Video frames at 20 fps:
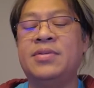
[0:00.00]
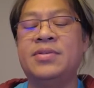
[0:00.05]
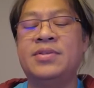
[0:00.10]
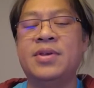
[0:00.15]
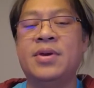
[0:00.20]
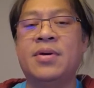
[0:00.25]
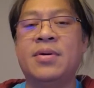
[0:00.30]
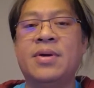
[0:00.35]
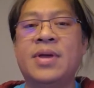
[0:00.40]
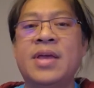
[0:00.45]

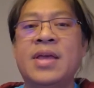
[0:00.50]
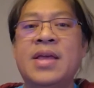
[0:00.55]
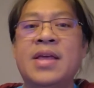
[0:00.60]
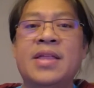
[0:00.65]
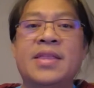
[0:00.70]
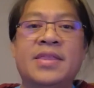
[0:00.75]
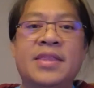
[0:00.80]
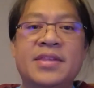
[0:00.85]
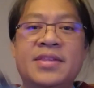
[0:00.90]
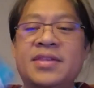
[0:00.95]
So
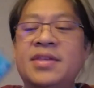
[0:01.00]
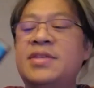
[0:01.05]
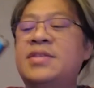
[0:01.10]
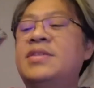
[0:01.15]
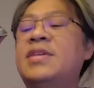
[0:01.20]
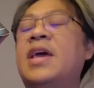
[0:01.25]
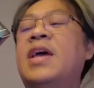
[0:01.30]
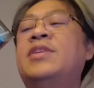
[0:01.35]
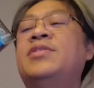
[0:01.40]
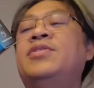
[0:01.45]
this
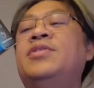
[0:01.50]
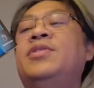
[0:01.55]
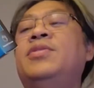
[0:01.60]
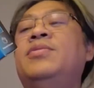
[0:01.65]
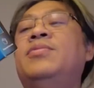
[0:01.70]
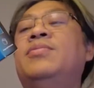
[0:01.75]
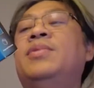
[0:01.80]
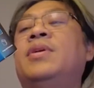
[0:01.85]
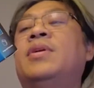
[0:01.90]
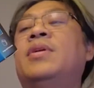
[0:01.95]
is, as
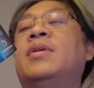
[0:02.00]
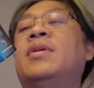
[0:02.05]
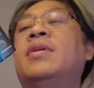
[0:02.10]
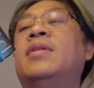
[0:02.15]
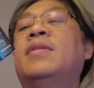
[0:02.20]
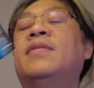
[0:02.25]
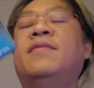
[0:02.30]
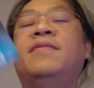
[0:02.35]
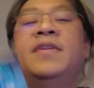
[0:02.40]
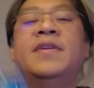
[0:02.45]
you
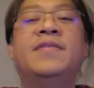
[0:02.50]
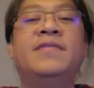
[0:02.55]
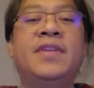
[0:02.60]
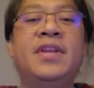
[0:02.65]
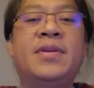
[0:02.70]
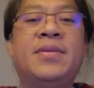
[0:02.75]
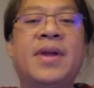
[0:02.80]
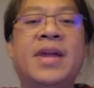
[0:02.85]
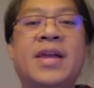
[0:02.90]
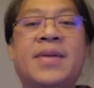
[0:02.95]
recall, 50
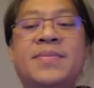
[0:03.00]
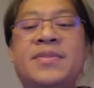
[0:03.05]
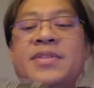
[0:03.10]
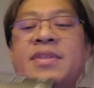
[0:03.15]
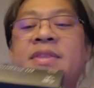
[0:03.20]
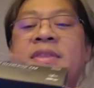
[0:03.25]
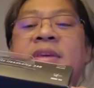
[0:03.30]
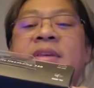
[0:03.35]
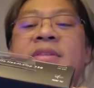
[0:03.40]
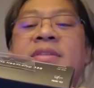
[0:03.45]
grams.
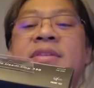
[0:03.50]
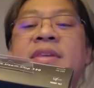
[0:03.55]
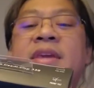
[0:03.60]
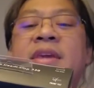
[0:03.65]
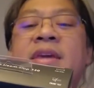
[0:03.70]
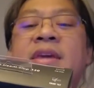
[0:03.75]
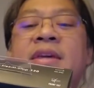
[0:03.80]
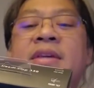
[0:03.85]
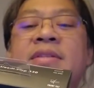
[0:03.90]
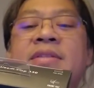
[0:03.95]
This
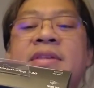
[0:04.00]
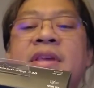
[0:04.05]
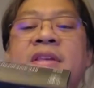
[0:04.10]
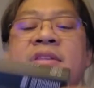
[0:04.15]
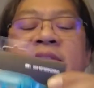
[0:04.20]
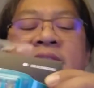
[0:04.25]
is a